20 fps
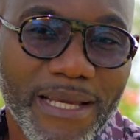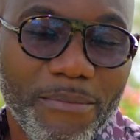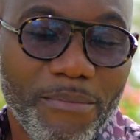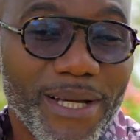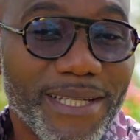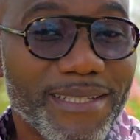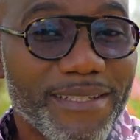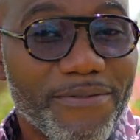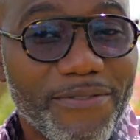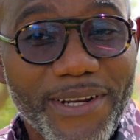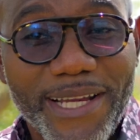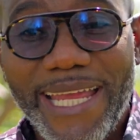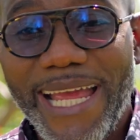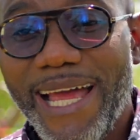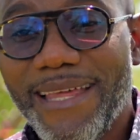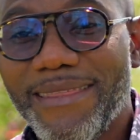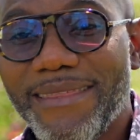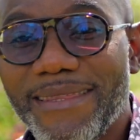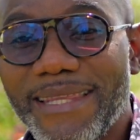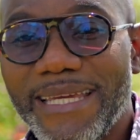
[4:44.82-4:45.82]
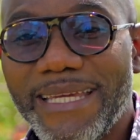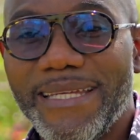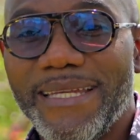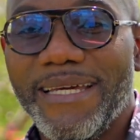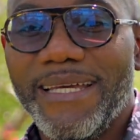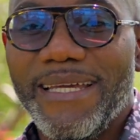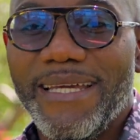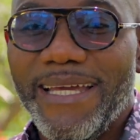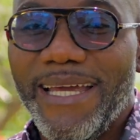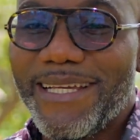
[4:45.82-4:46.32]
But for
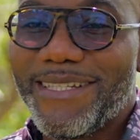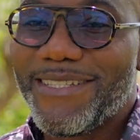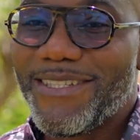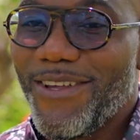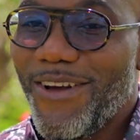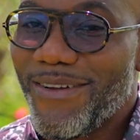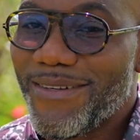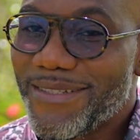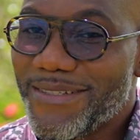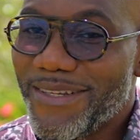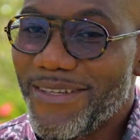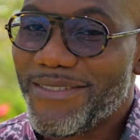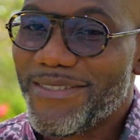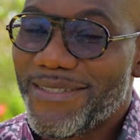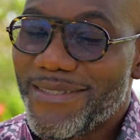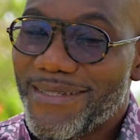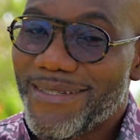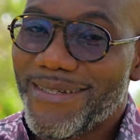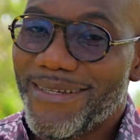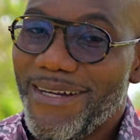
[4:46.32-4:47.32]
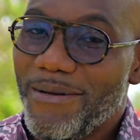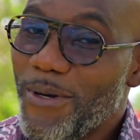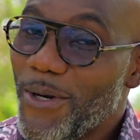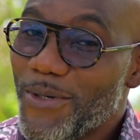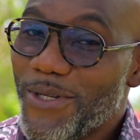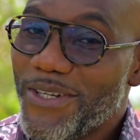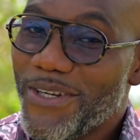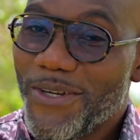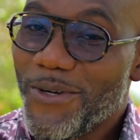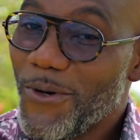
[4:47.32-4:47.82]
Kathaleen, it's not just
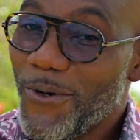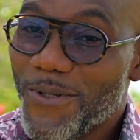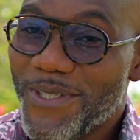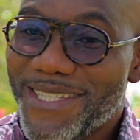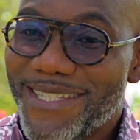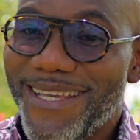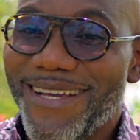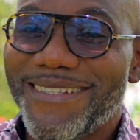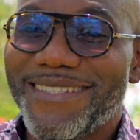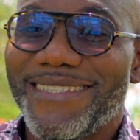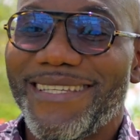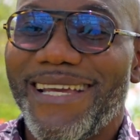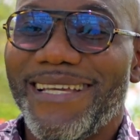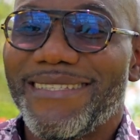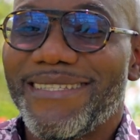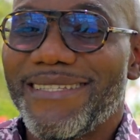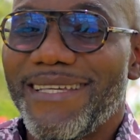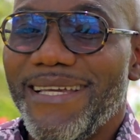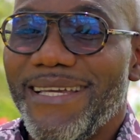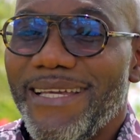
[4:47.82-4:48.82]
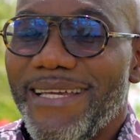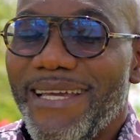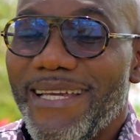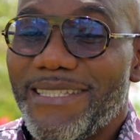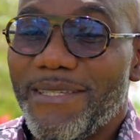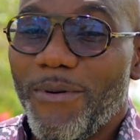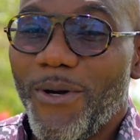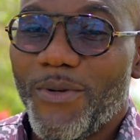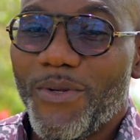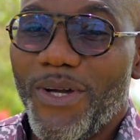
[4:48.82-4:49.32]
about her own success.
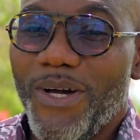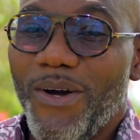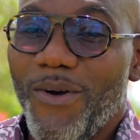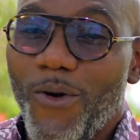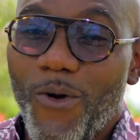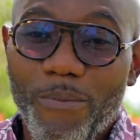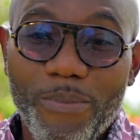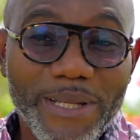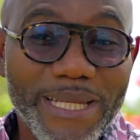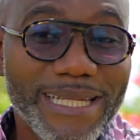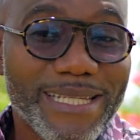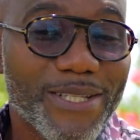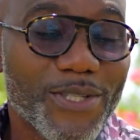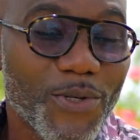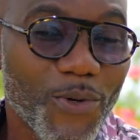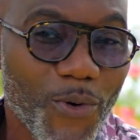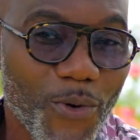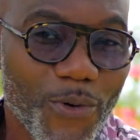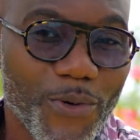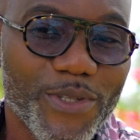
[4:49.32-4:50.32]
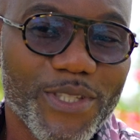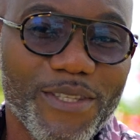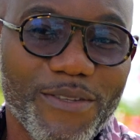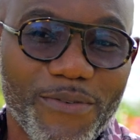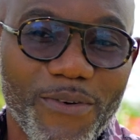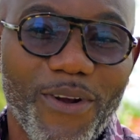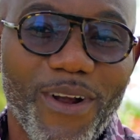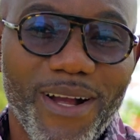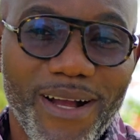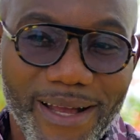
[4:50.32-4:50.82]
It's about opening doors
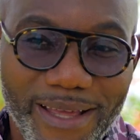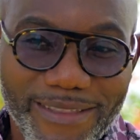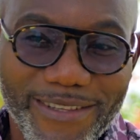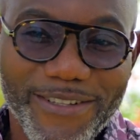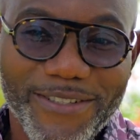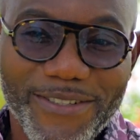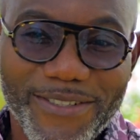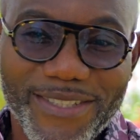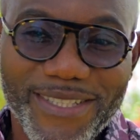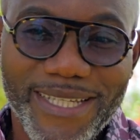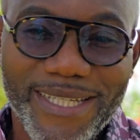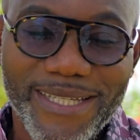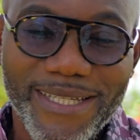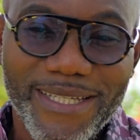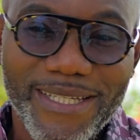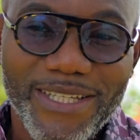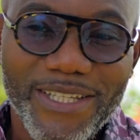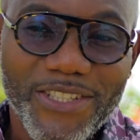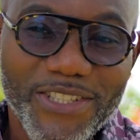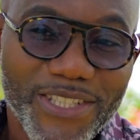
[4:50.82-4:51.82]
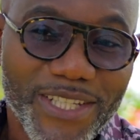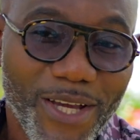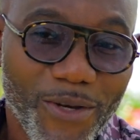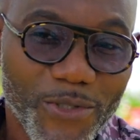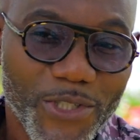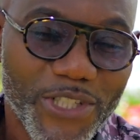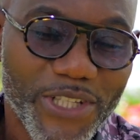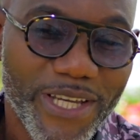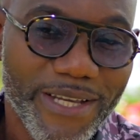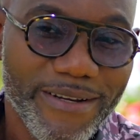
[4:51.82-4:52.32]
for others. She
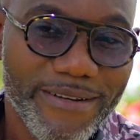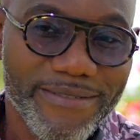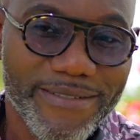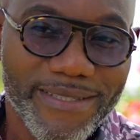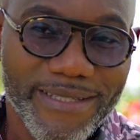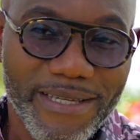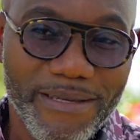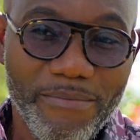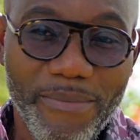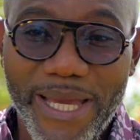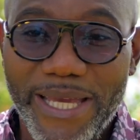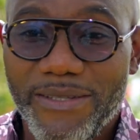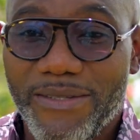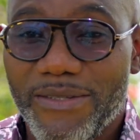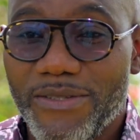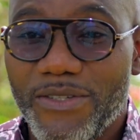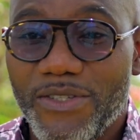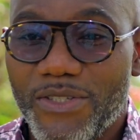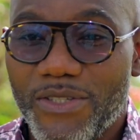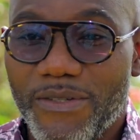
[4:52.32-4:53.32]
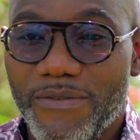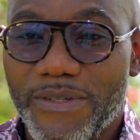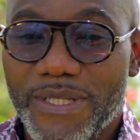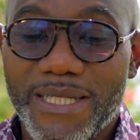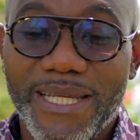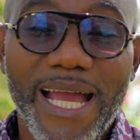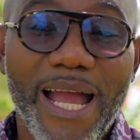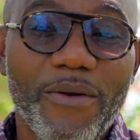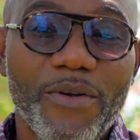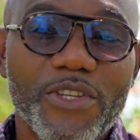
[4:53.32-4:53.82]
now shares a message of
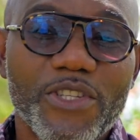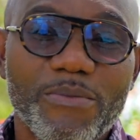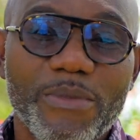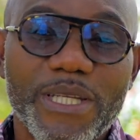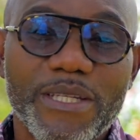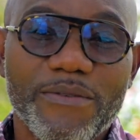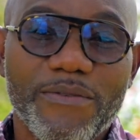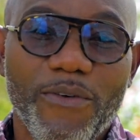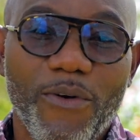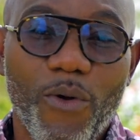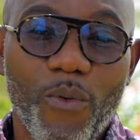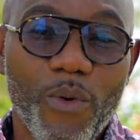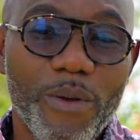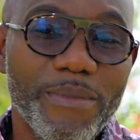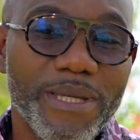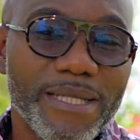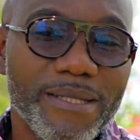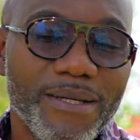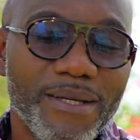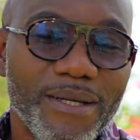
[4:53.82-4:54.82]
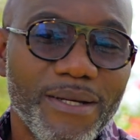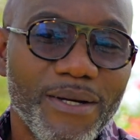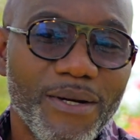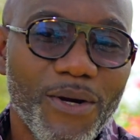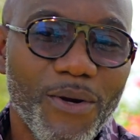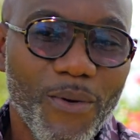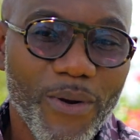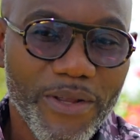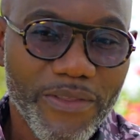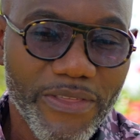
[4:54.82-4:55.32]
encouragement for women
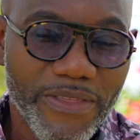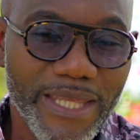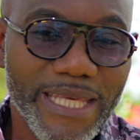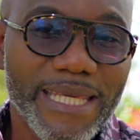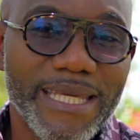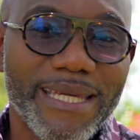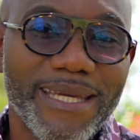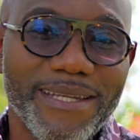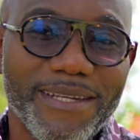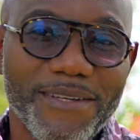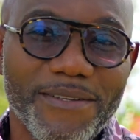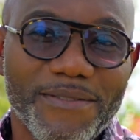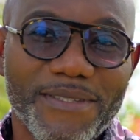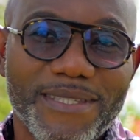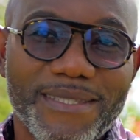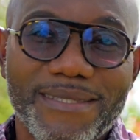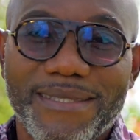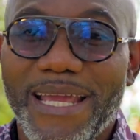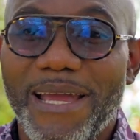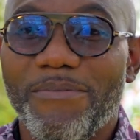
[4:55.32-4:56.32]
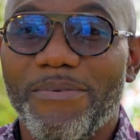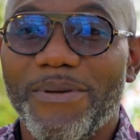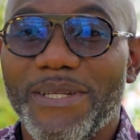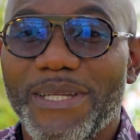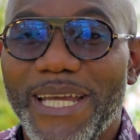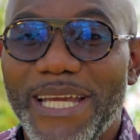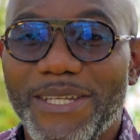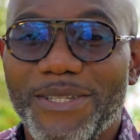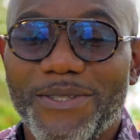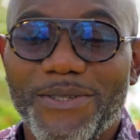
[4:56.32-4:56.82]
who are thinking of
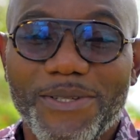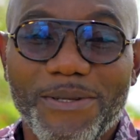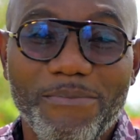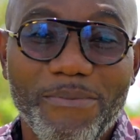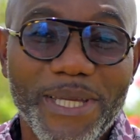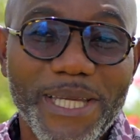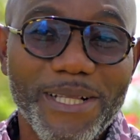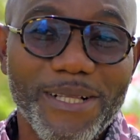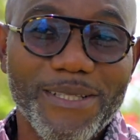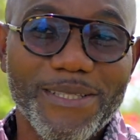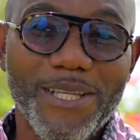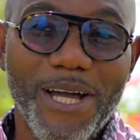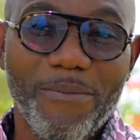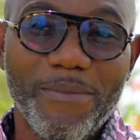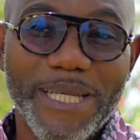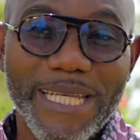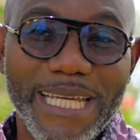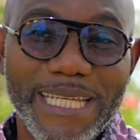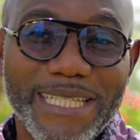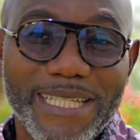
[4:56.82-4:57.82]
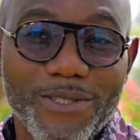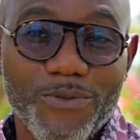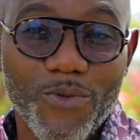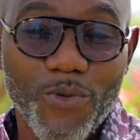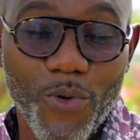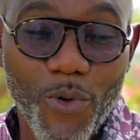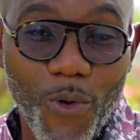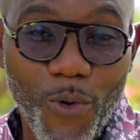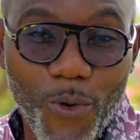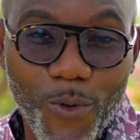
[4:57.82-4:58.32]
stepping into the male-dominated
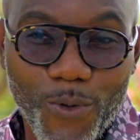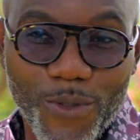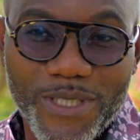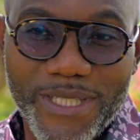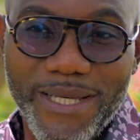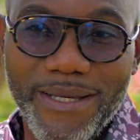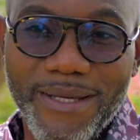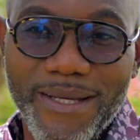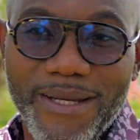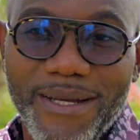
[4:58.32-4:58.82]
roles.